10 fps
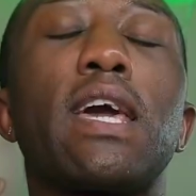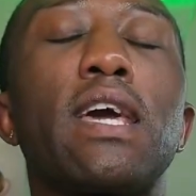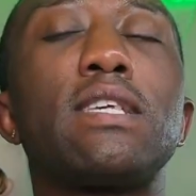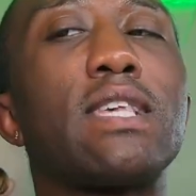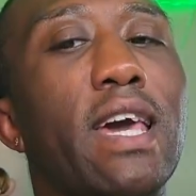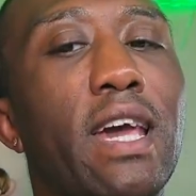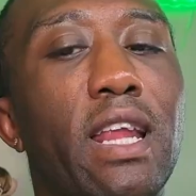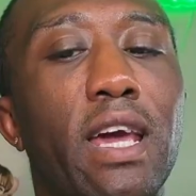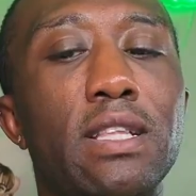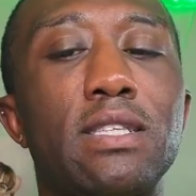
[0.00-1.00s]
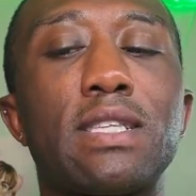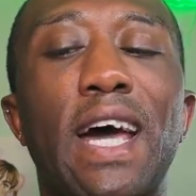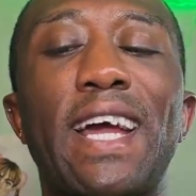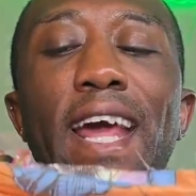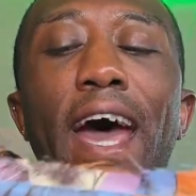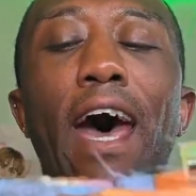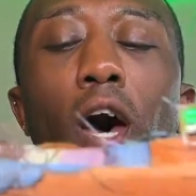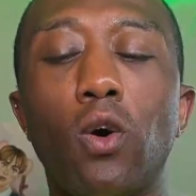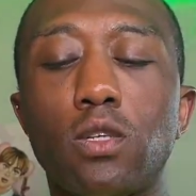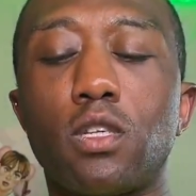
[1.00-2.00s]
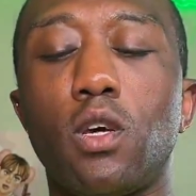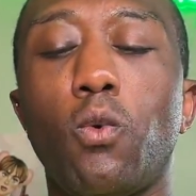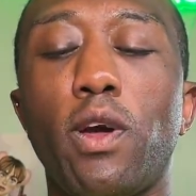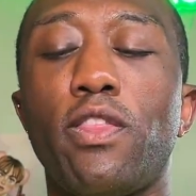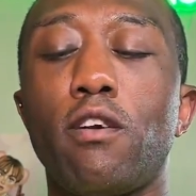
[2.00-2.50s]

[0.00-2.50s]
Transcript: is it inside out. With it